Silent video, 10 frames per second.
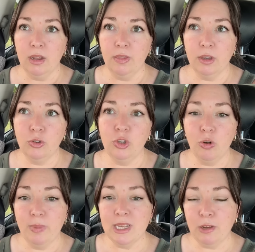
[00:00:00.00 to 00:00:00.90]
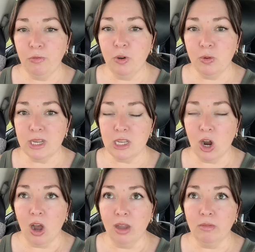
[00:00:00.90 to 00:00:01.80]
They're so busy focused
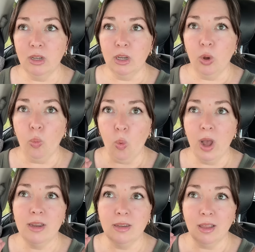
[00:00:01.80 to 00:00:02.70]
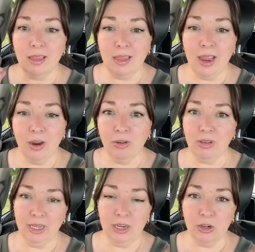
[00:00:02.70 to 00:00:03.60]
on what their
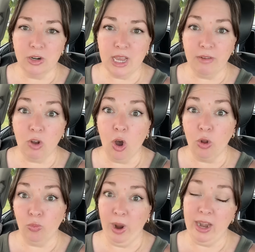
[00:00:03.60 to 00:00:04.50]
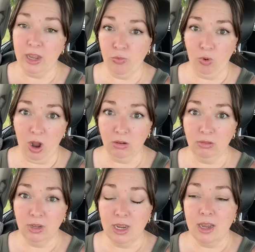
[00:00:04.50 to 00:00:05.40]
leaders have called right and wrong
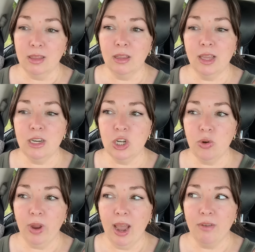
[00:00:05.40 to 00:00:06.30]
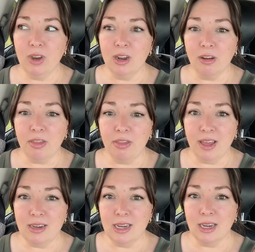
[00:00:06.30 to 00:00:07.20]
that they don't have an
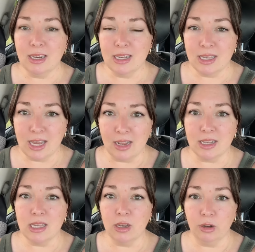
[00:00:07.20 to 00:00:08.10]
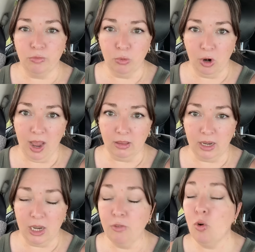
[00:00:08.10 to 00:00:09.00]
authentic sense of
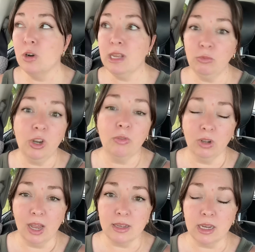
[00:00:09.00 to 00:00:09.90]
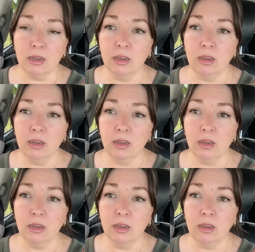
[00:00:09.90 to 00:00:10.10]
morality. Now, of course, I'm generalizing,